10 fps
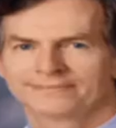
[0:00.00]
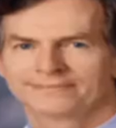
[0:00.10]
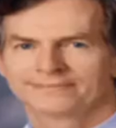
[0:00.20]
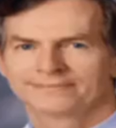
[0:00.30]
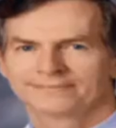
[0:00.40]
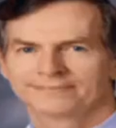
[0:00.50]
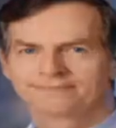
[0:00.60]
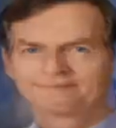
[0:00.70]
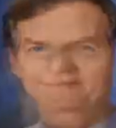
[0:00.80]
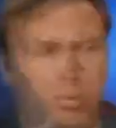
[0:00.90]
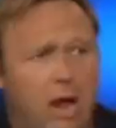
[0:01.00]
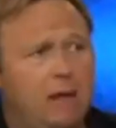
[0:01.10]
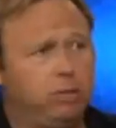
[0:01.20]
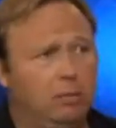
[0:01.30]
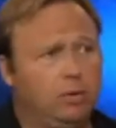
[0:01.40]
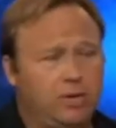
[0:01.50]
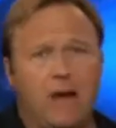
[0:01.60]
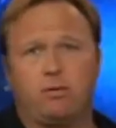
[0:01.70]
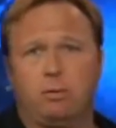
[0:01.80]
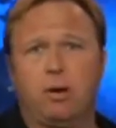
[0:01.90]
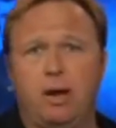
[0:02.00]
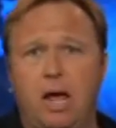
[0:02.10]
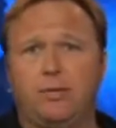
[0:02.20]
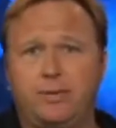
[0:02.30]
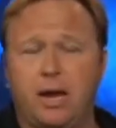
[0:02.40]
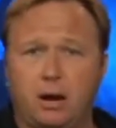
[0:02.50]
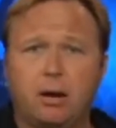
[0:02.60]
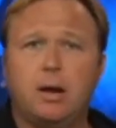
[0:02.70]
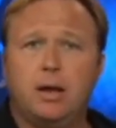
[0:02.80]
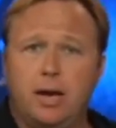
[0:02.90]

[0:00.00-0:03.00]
Well, I mean, that's the problem with government-run health care.